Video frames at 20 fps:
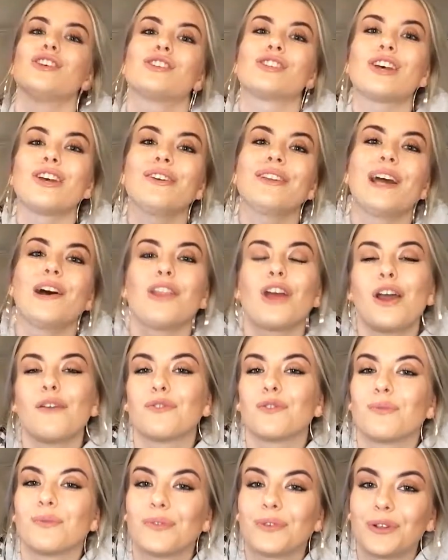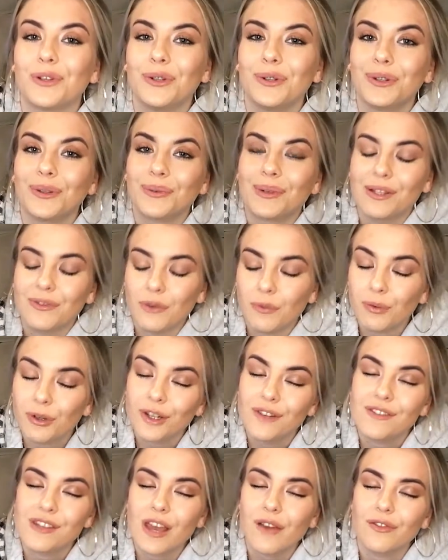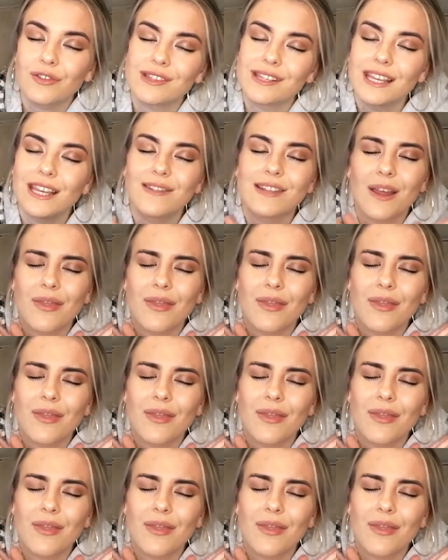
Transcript: So now that I've gone through all the wonderful proofs that I've received,